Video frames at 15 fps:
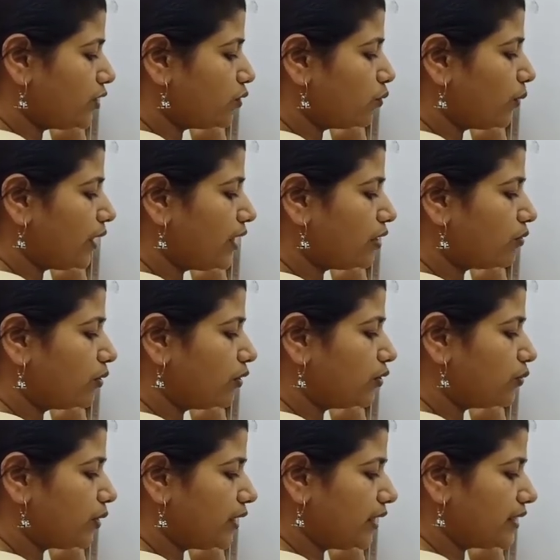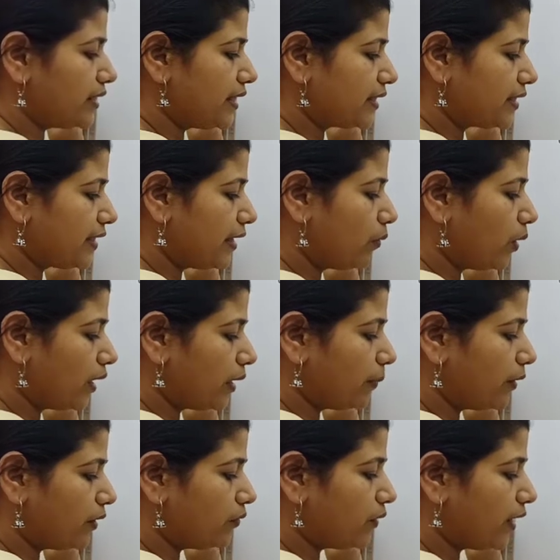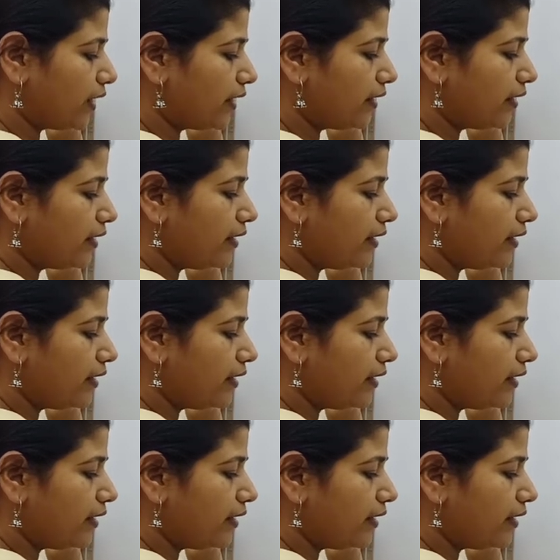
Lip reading: 2y equal to 26 and what about y?